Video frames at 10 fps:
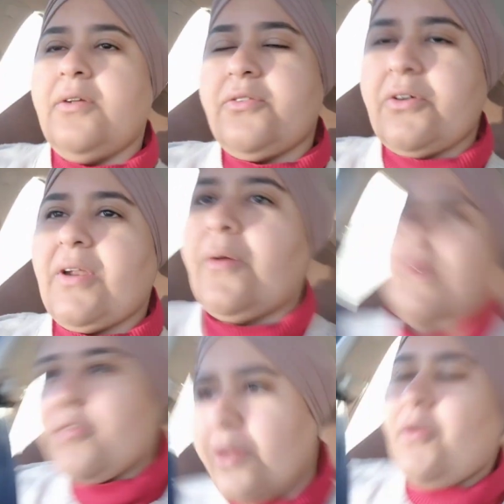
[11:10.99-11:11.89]
So anyway,
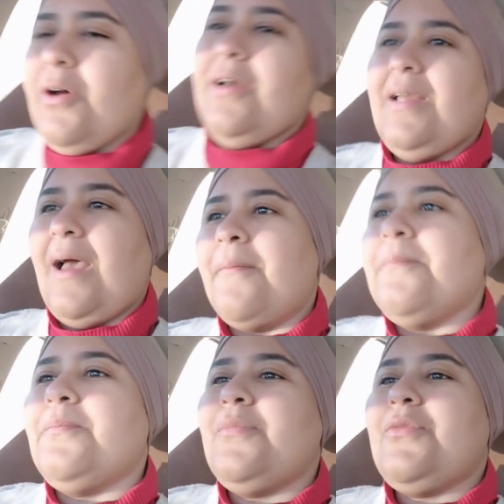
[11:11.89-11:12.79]

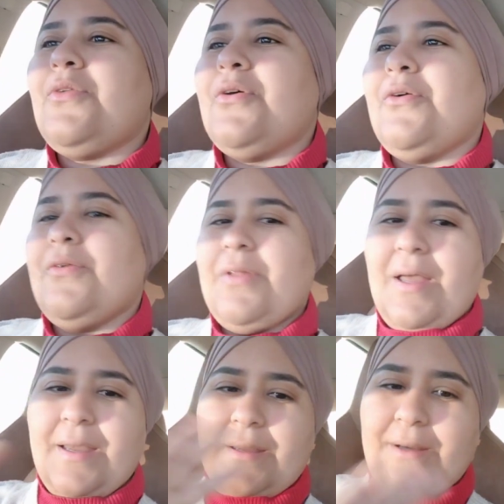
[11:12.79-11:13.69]
so
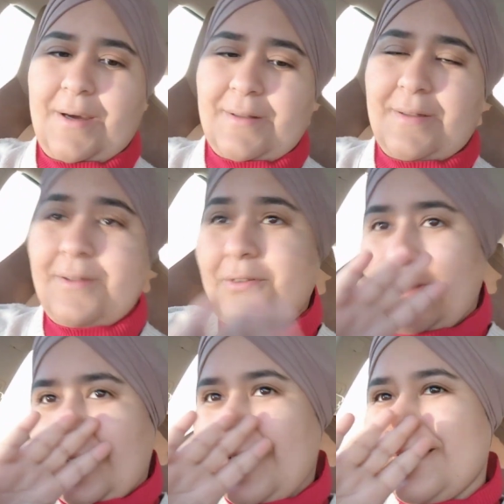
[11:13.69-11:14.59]
they got
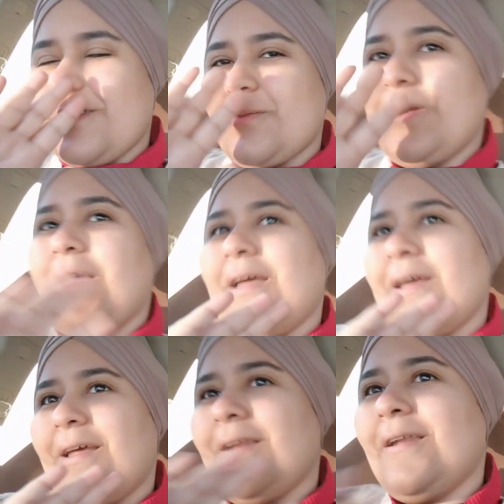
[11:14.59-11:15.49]
this one,
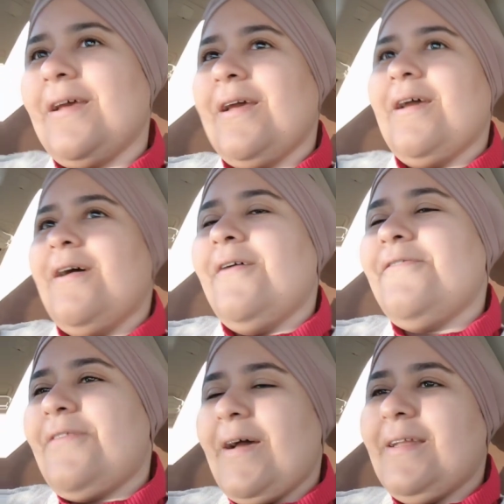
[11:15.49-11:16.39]
and
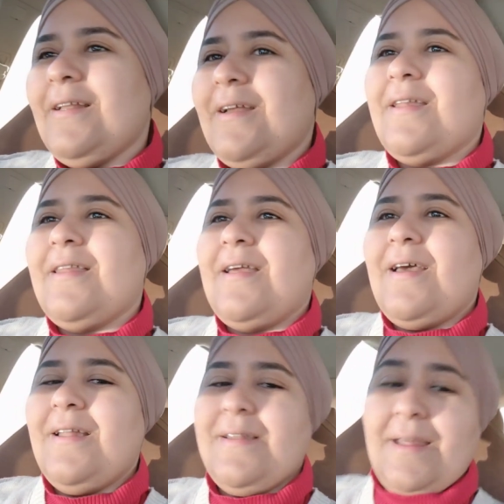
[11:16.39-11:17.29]
finally in the
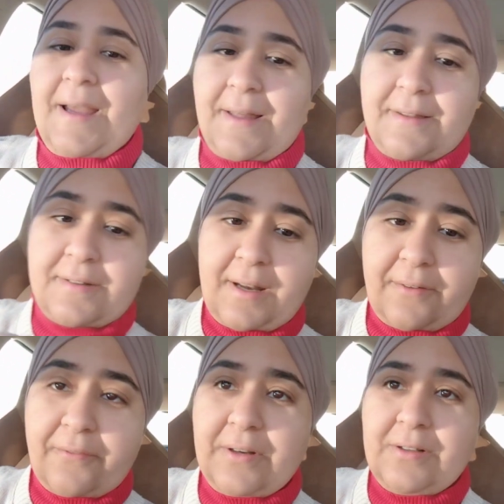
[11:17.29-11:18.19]
end they had this
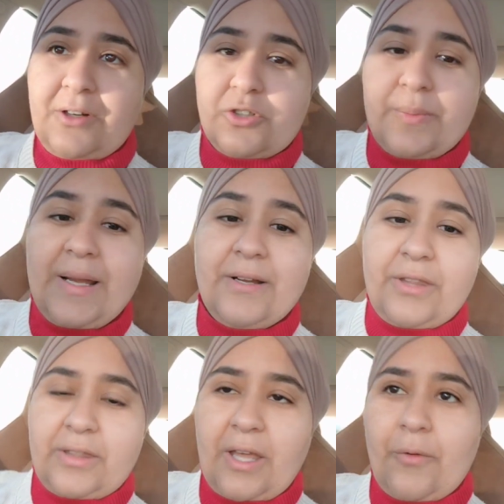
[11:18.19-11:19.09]
like really large banner
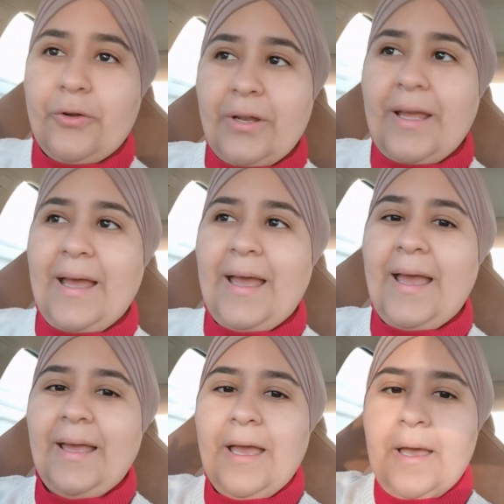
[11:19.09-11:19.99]
that they were going to hang